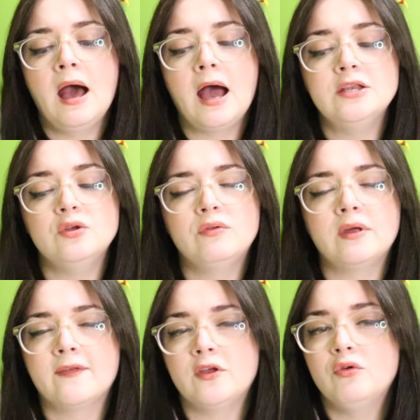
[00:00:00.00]
I do
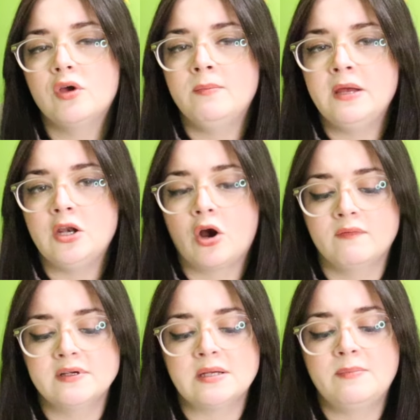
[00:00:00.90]
think that you could be
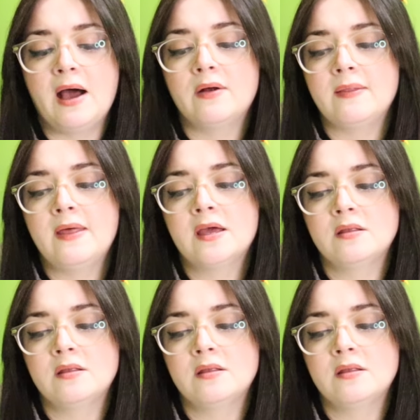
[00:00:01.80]
nervous about it.